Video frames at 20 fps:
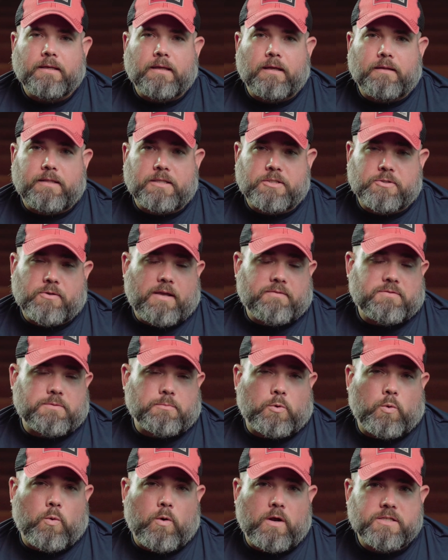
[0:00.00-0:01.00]
that you have
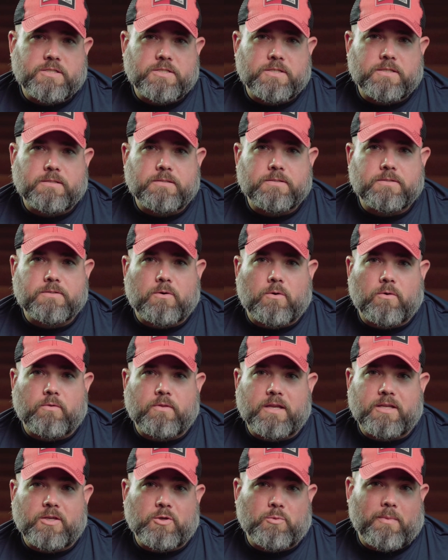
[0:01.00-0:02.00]
some questions or
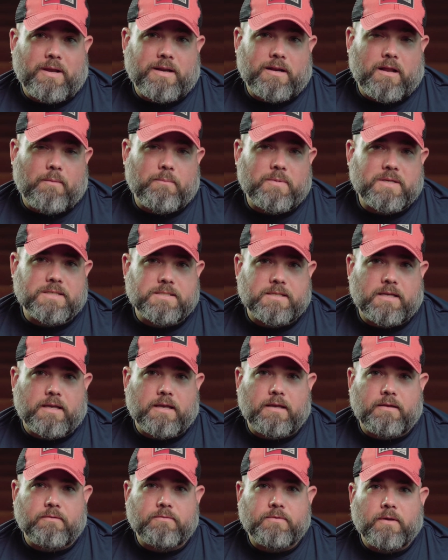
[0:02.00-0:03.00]
that you may not be
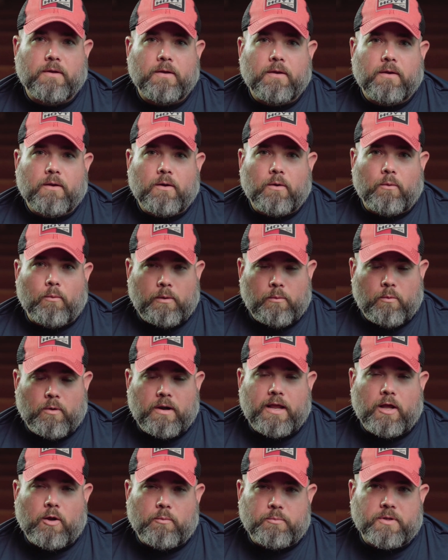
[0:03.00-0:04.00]
saved, we want
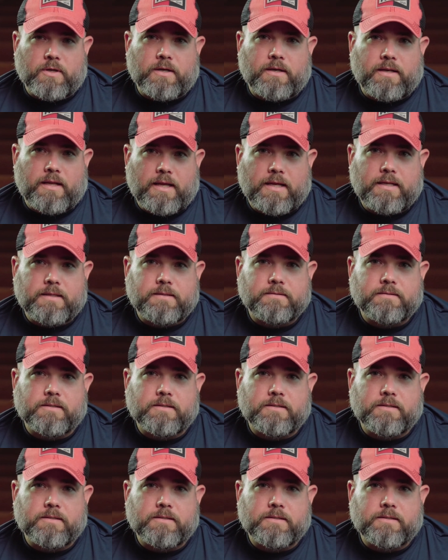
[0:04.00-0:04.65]
to help you today.